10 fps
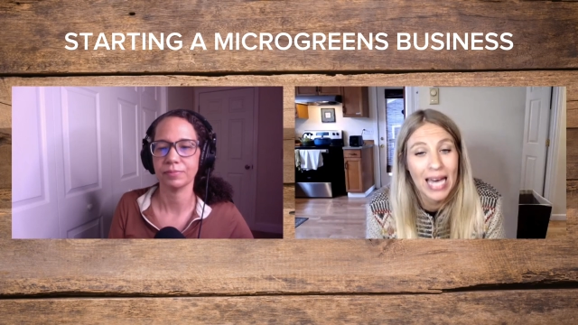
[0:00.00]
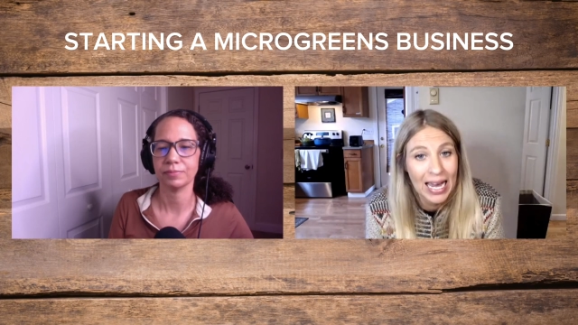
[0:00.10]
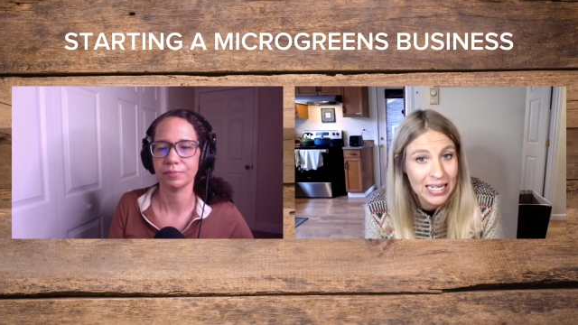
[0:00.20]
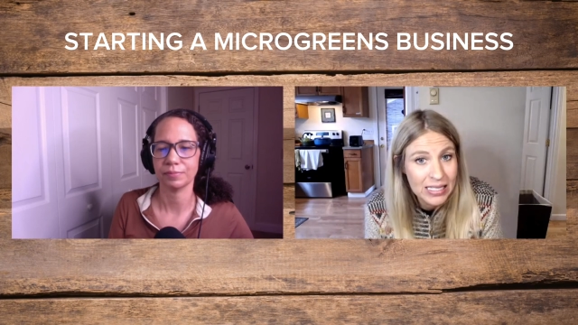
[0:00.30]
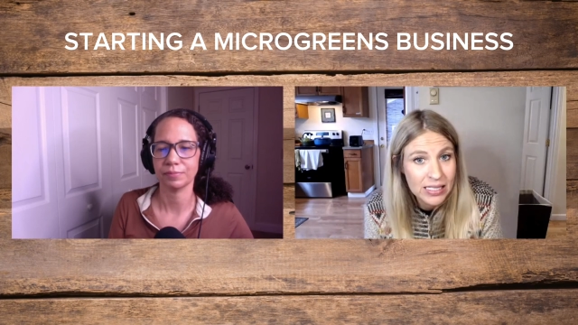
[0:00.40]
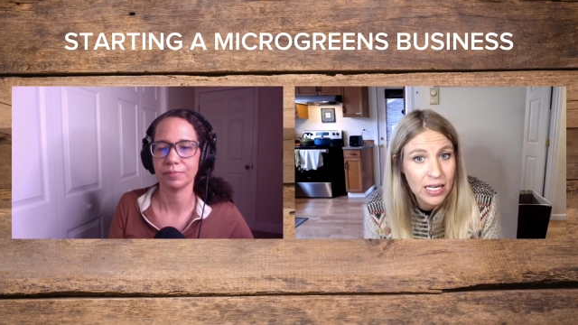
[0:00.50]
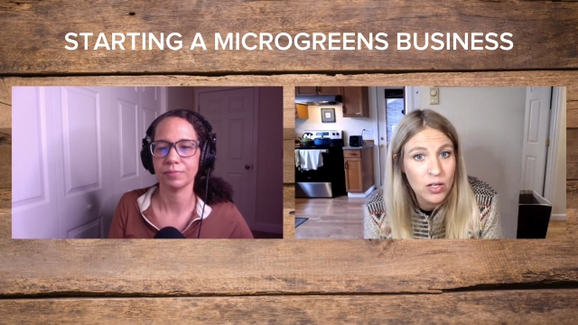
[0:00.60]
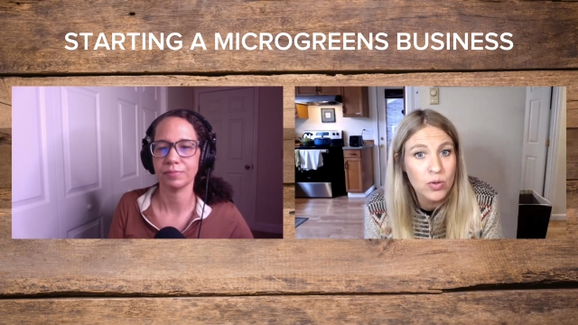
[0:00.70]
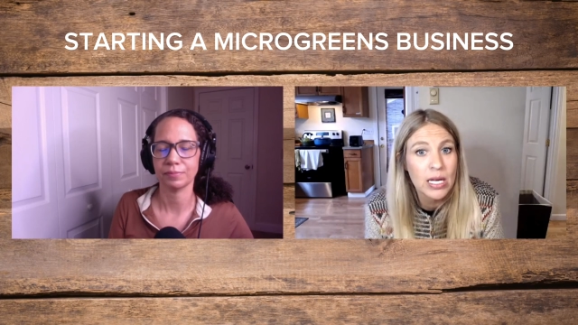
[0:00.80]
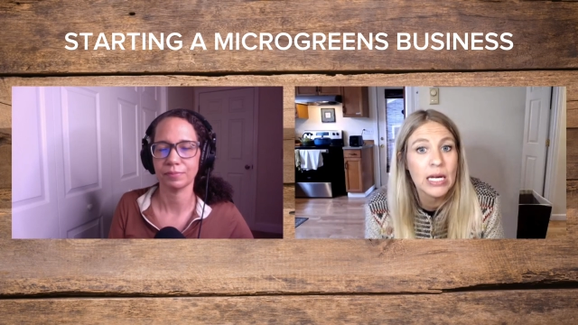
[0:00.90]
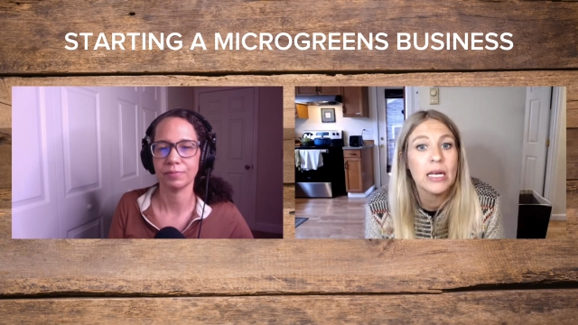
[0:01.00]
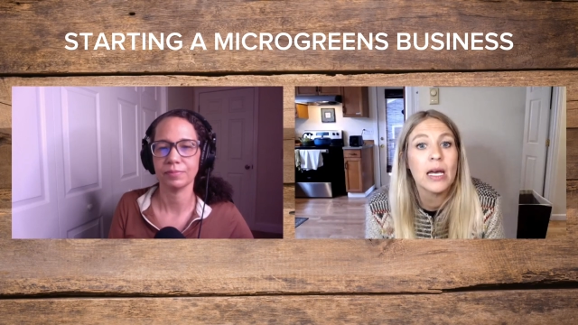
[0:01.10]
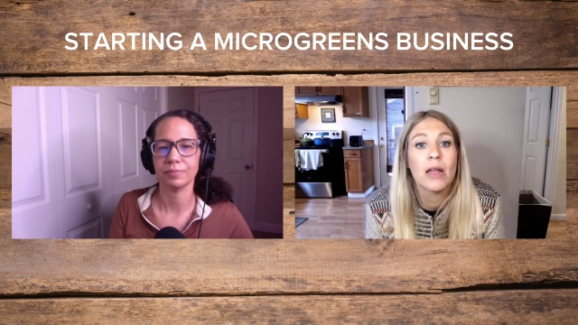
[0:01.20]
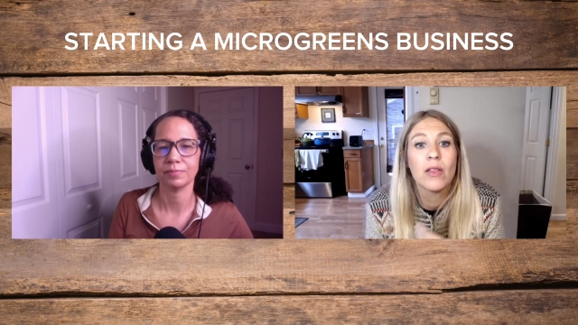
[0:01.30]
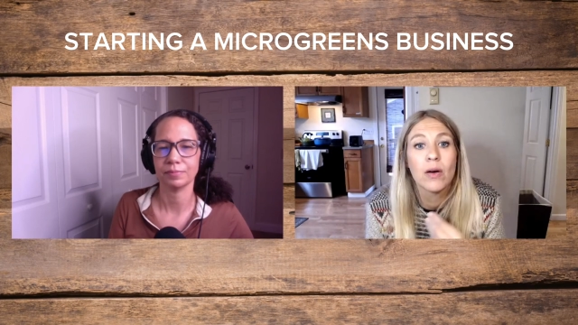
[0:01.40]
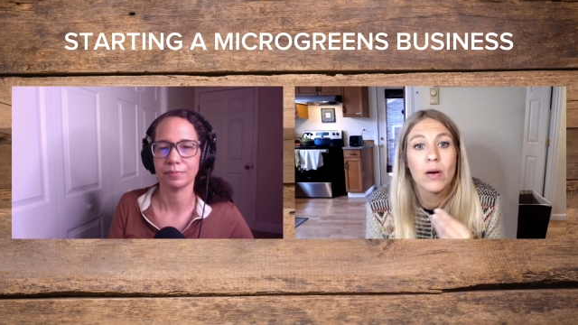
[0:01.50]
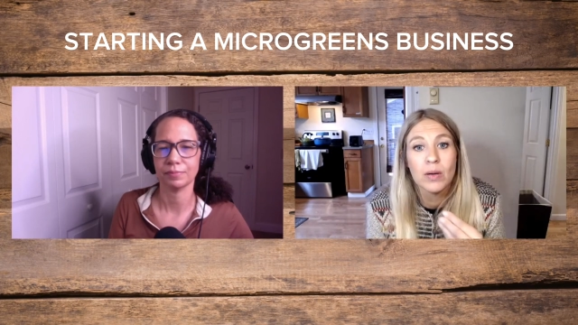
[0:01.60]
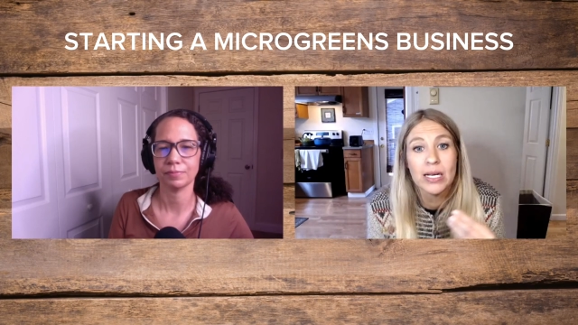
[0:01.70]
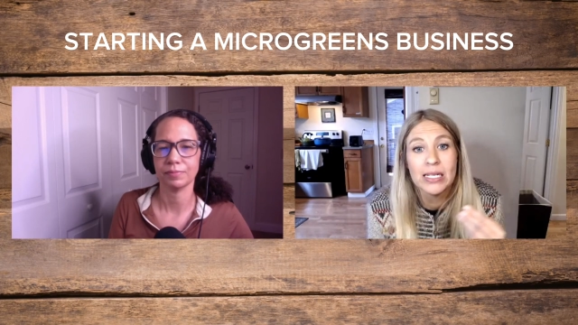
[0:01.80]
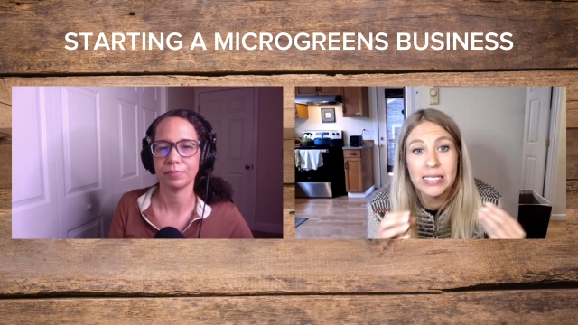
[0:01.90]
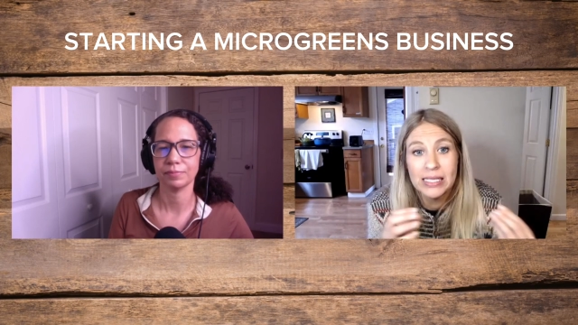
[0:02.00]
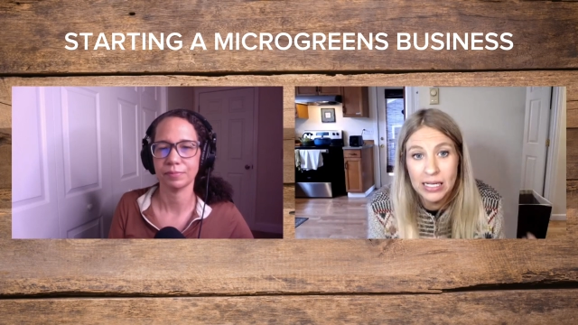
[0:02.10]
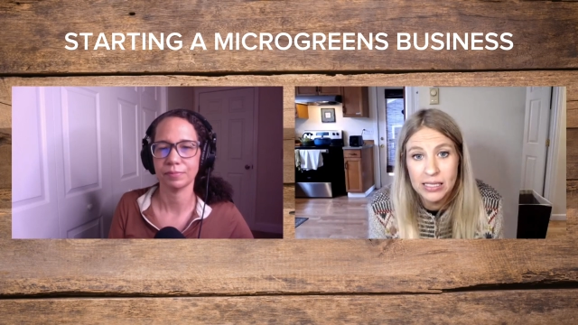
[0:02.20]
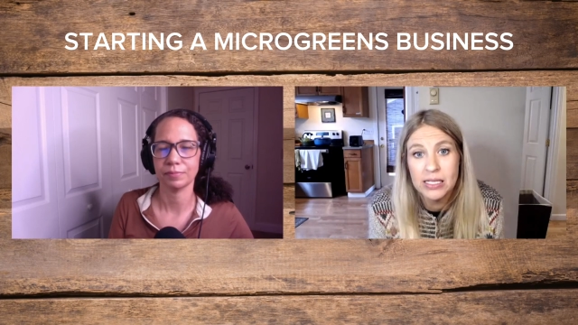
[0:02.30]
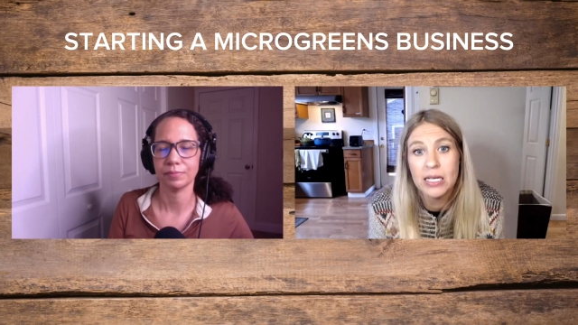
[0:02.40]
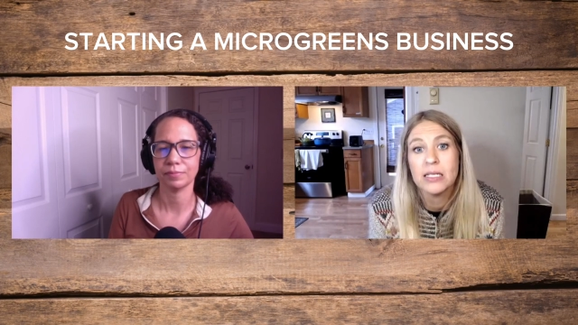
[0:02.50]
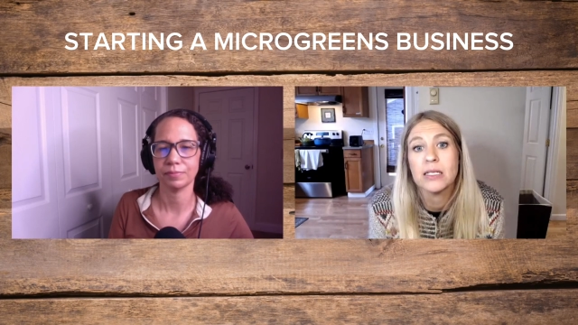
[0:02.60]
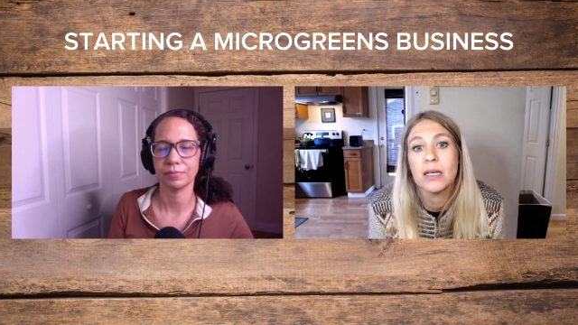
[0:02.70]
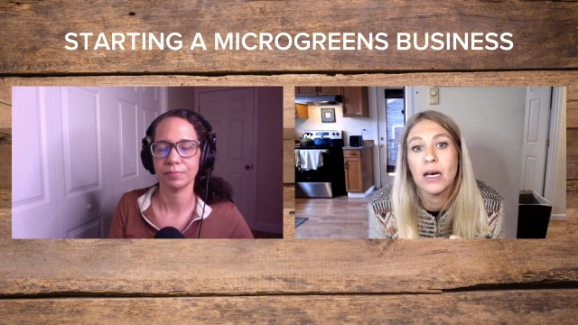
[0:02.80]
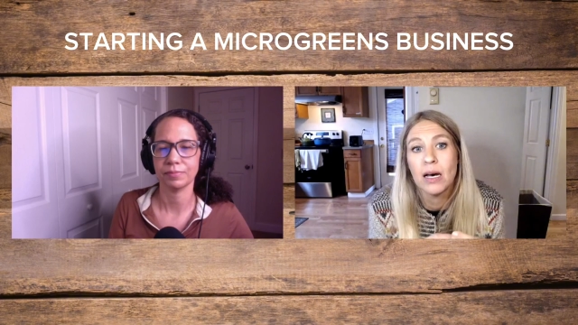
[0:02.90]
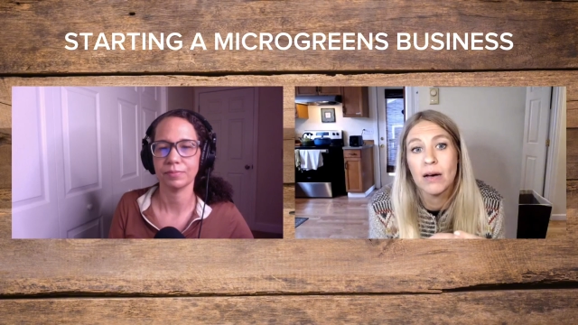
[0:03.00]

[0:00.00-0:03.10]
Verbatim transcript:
Speaker 1: guidance that you need and the consistent uh,